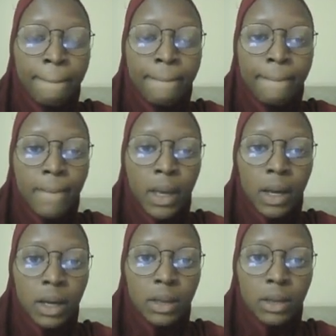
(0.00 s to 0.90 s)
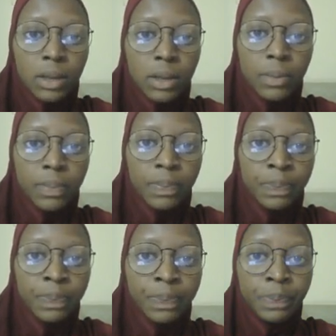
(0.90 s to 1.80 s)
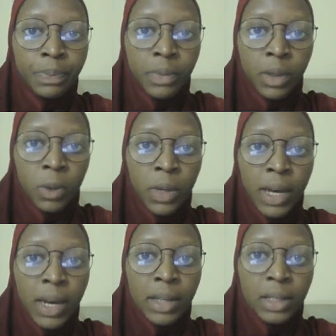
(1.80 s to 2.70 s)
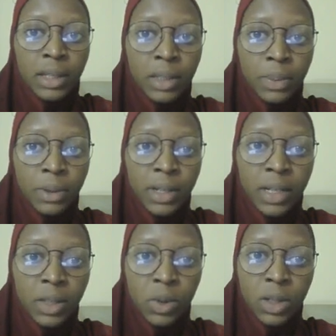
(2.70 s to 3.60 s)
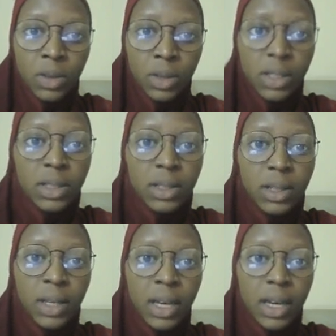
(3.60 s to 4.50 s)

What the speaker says: and we are adding the product to the list here.